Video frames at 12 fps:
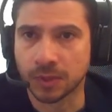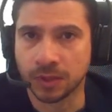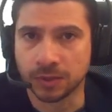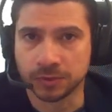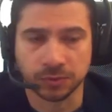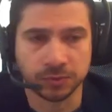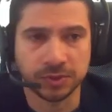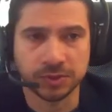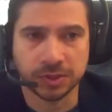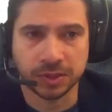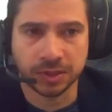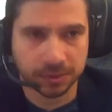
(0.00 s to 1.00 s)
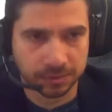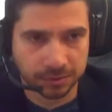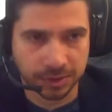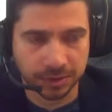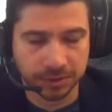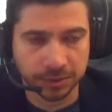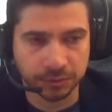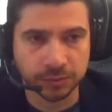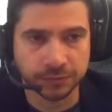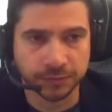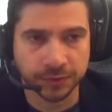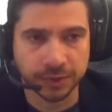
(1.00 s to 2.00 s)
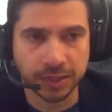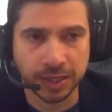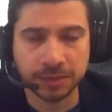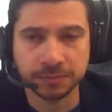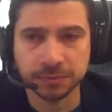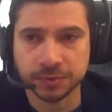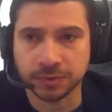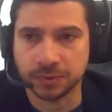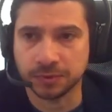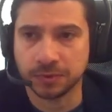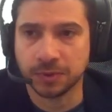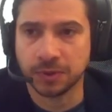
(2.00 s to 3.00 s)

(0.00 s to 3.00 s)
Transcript: So these are the rules for the game. So